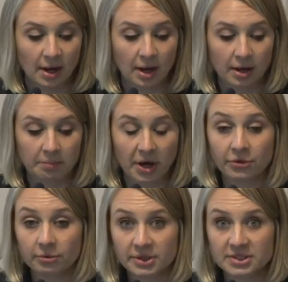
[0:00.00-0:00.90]

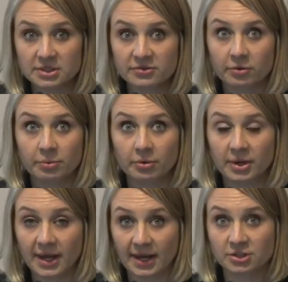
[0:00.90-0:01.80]
Other reasons for
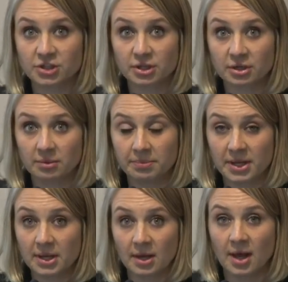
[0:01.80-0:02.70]
bloating actually could
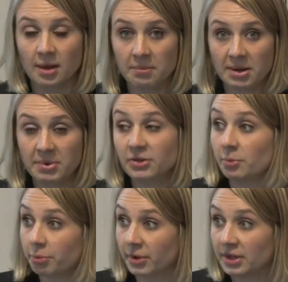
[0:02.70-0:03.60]
be maybe the
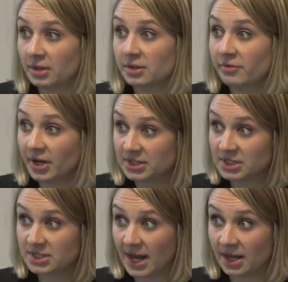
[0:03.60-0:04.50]
breathing device
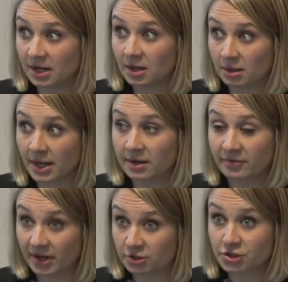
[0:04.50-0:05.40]
is adding a lot of
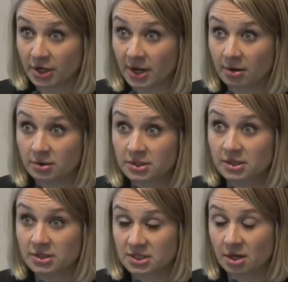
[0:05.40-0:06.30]
extra air into
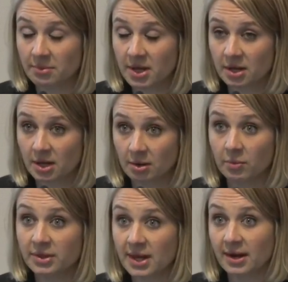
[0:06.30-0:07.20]
the stomach. And
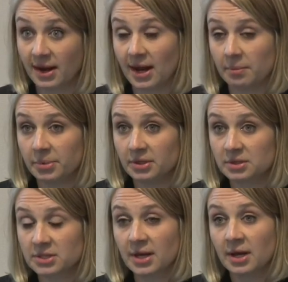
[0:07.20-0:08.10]
when that
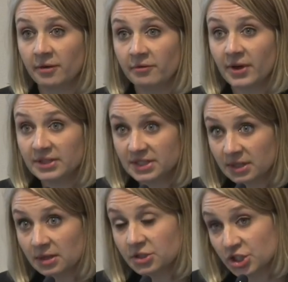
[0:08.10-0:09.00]
happens,
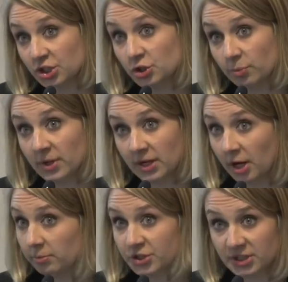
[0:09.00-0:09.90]
venting the G-tube can
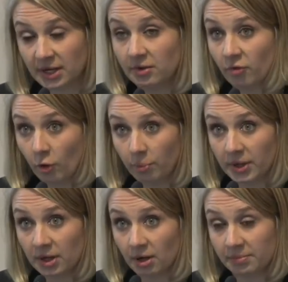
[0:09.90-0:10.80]
help, just kind of
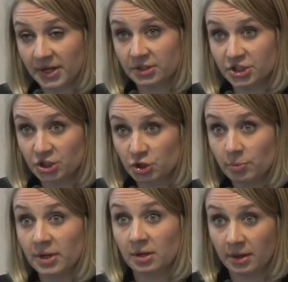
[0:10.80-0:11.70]
opening up that G-tube
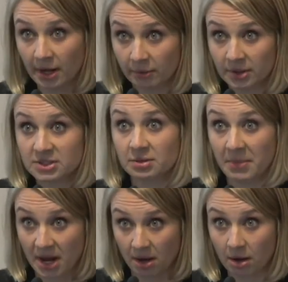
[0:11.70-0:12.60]
and allowing some
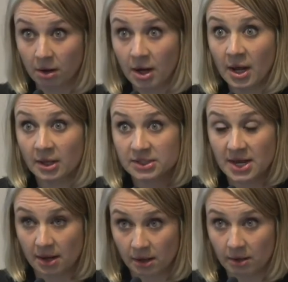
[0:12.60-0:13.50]
air
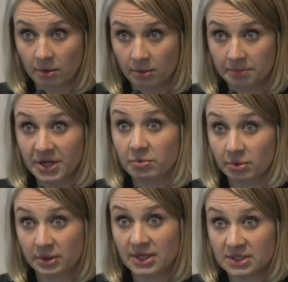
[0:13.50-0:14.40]
to be
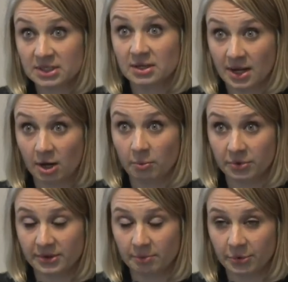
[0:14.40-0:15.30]
released can help
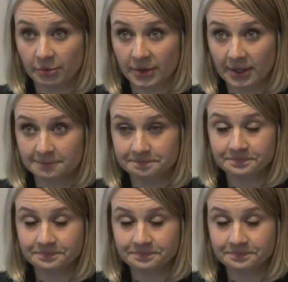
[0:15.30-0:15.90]
with the bloating.